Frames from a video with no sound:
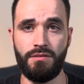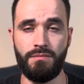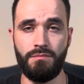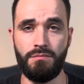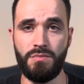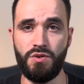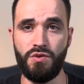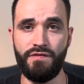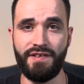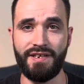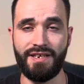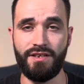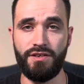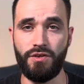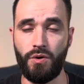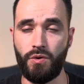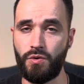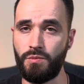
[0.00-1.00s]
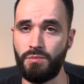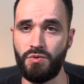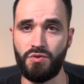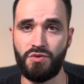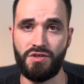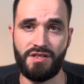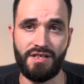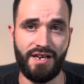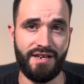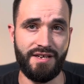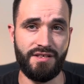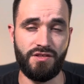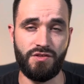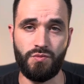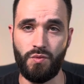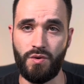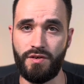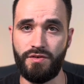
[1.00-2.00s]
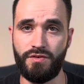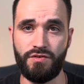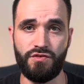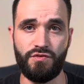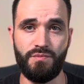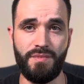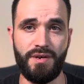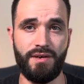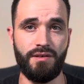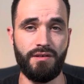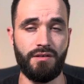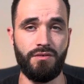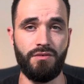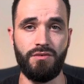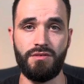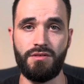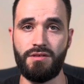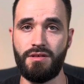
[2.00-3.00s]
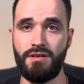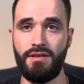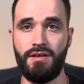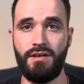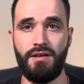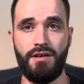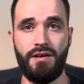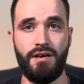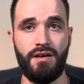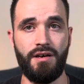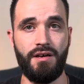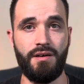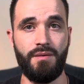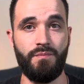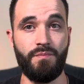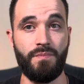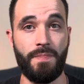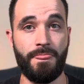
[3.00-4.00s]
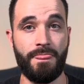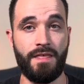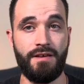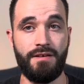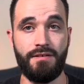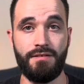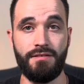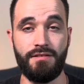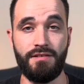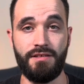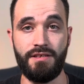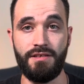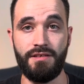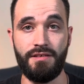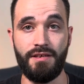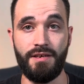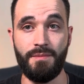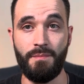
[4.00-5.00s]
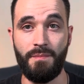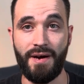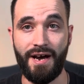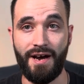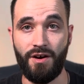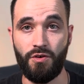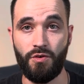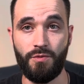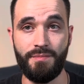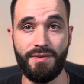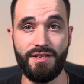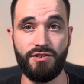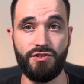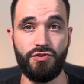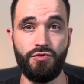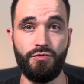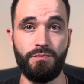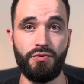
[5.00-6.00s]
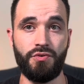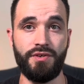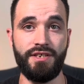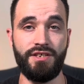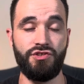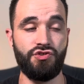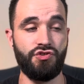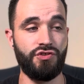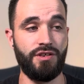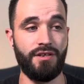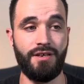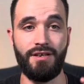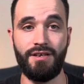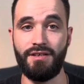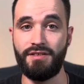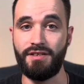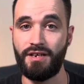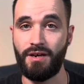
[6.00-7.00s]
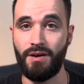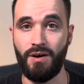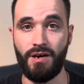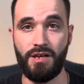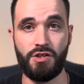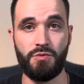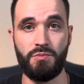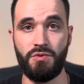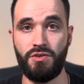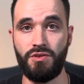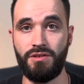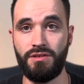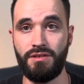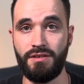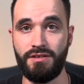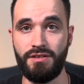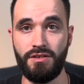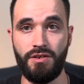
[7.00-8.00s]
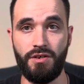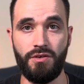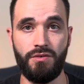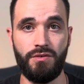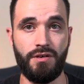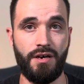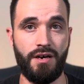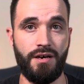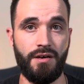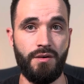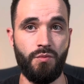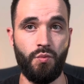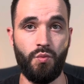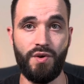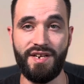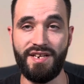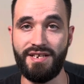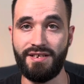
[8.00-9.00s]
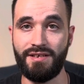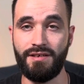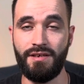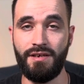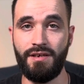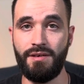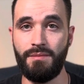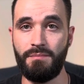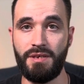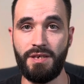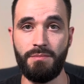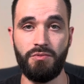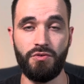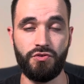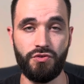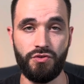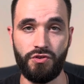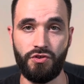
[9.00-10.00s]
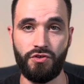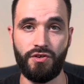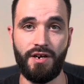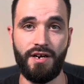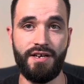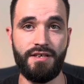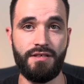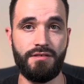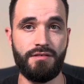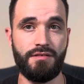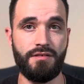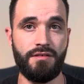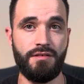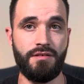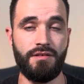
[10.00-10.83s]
moving in notable signs, wonders, miracles, the empowerment to preach the gospel, winning people to Christ.